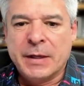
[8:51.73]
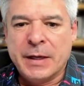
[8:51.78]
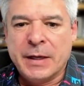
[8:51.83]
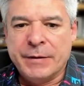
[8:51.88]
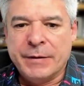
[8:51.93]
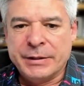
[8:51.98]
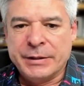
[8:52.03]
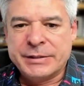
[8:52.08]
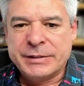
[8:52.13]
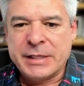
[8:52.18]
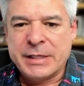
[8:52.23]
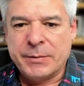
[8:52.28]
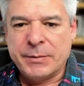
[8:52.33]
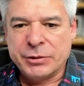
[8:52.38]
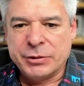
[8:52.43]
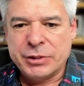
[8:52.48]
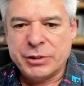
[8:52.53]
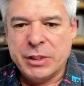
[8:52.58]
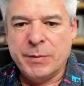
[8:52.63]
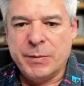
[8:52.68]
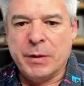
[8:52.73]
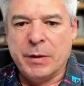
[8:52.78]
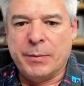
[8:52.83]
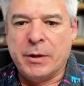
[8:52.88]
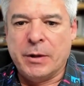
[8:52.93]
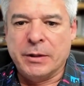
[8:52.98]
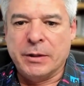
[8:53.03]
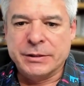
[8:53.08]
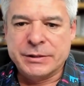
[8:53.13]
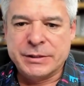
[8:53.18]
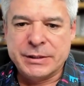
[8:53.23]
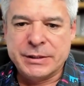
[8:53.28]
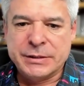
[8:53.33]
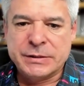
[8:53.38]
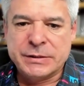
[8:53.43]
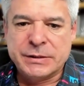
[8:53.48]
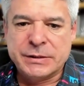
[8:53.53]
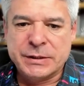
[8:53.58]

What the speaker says: And then establish email policies.